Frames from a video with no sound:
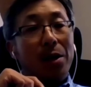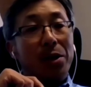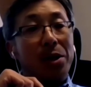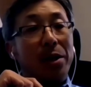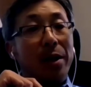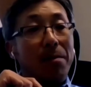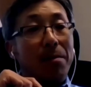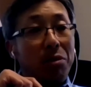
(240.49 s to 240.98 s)

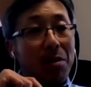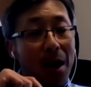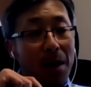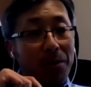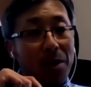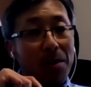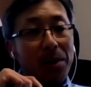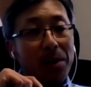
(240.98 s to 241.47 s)
skin
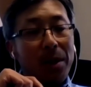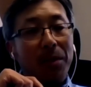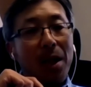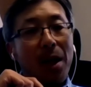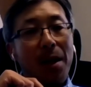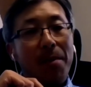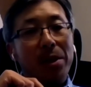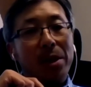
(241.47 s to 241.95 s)
problems
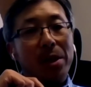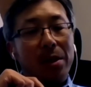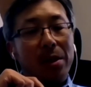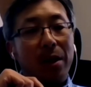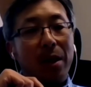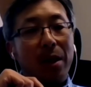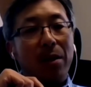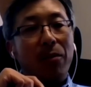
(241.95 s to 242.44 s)
sometimes,
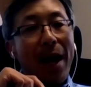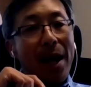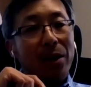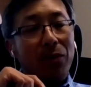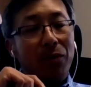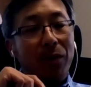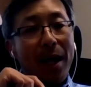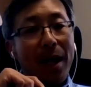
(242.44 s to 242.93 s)
a skin
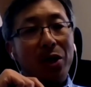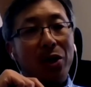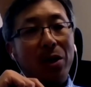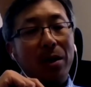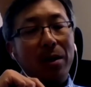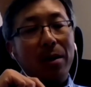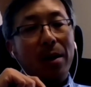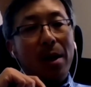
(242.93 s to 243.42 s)
rash
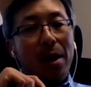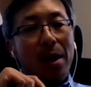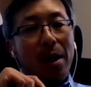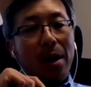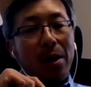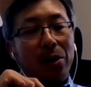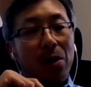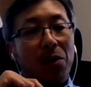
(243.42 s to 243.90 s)
reaction.
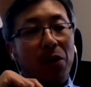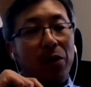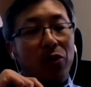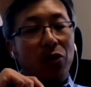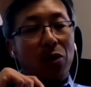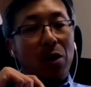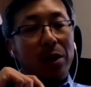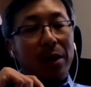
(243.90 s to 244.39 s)
Some of
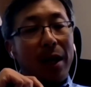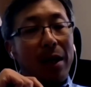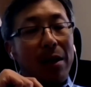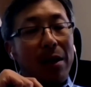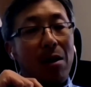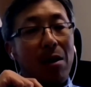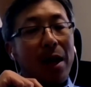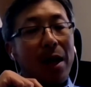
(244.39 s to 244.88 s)
the drugs
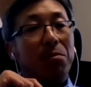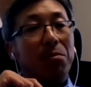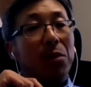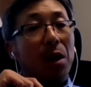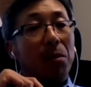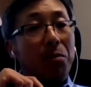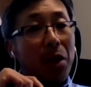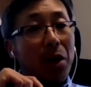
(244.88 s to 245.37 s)
can cause high
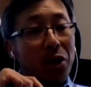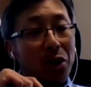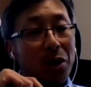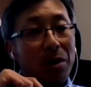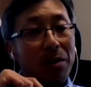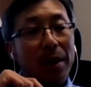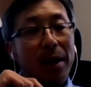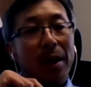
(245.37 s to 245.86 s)
blood
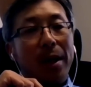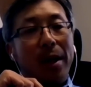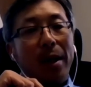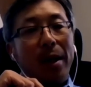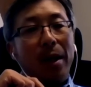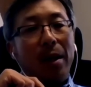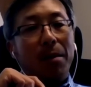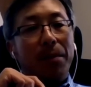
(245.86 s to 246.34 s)
pressure.
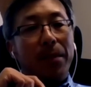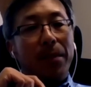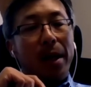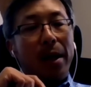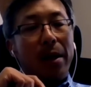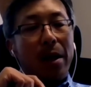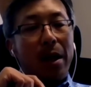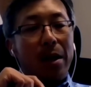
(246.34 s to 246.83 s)

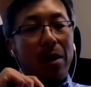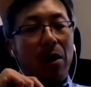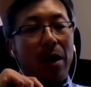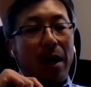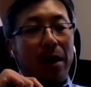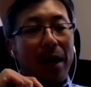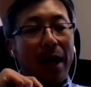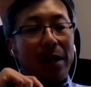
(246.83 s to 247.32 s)

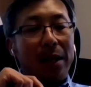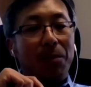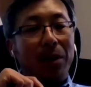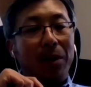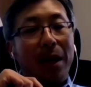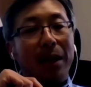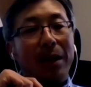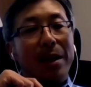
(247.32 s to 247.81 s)
And last
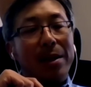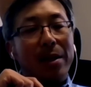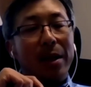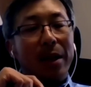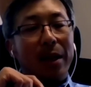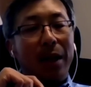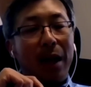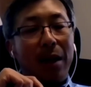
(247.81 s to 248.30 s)
but not
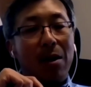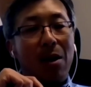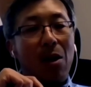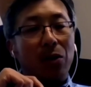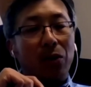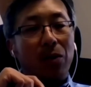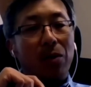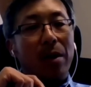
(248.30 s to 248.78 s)
least, it can
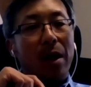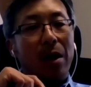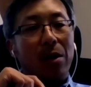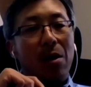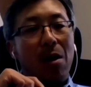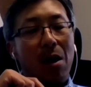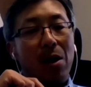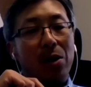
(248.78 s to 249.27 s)
also
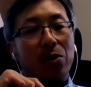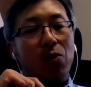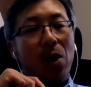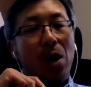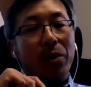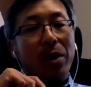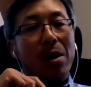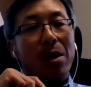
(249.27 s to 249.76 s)
cause
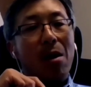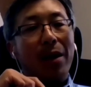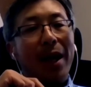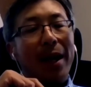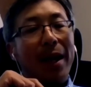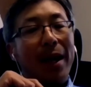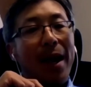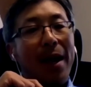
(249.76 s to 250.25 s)
what we
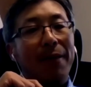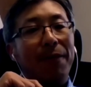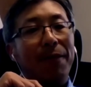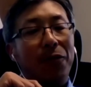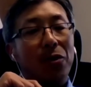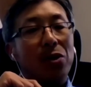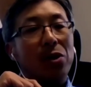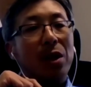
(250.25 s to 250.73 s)
call a
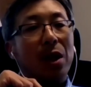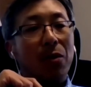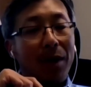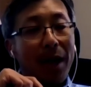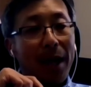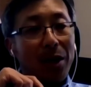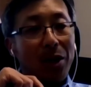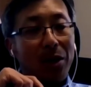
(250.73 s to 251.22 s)
hand-foot skin
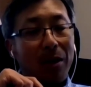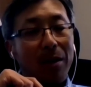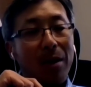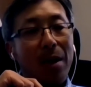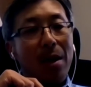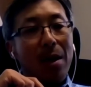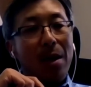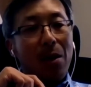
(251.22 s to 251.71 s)

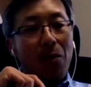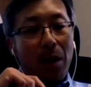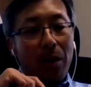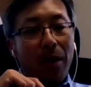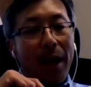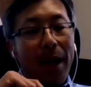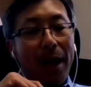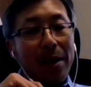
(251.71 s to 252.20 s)
reaction,
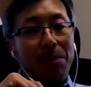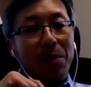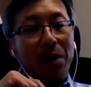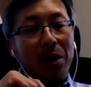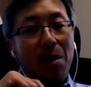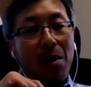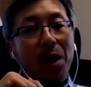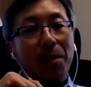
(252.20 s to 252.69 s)
where your hands
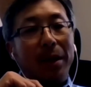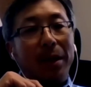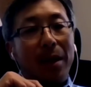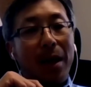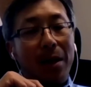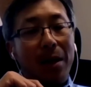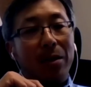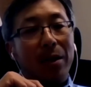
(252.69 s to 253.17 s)
become a little
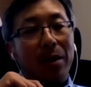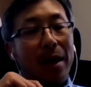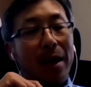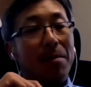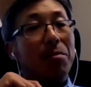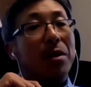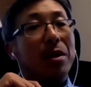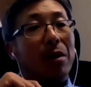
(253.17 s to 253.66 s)
bit tender
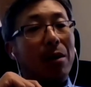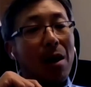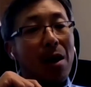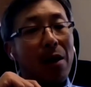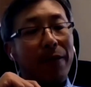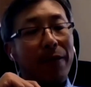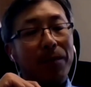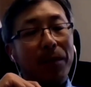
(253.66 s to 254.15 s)
and peel
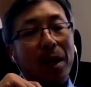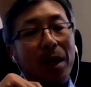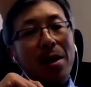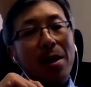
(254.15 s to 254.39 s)
off.